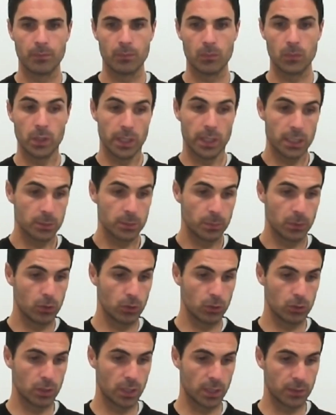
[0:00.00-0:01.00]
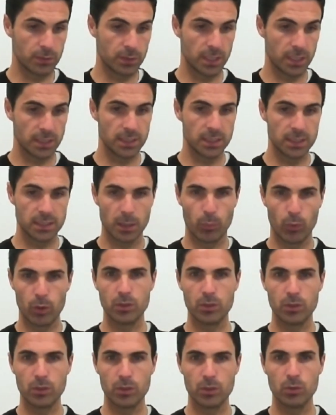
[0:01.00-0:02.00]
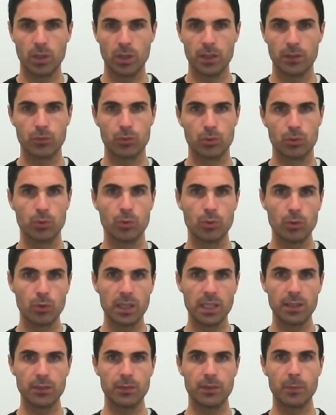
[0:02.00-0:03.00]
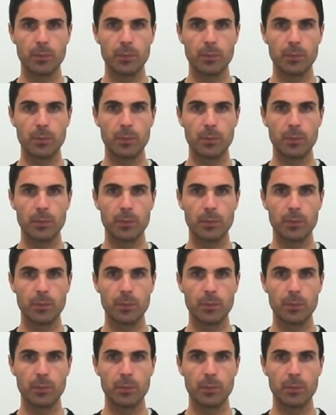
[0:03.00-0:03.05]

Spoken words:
Yes, because after that disappointment, you have to leave the